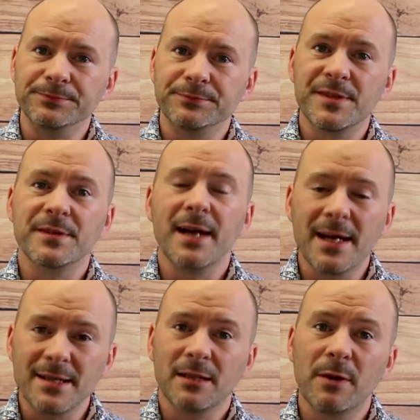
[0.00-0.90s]
So that
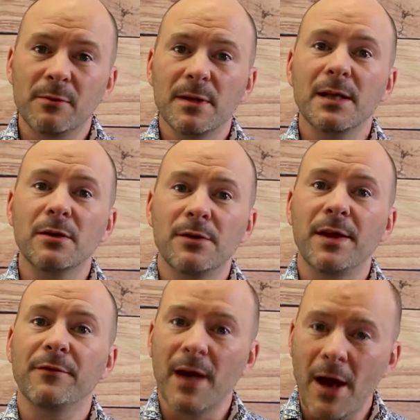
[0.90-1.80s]
is going to be a really good
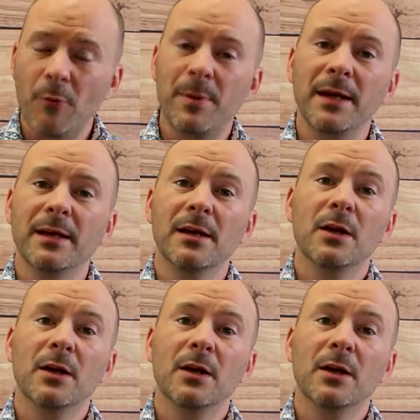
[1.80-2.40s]
thing for helping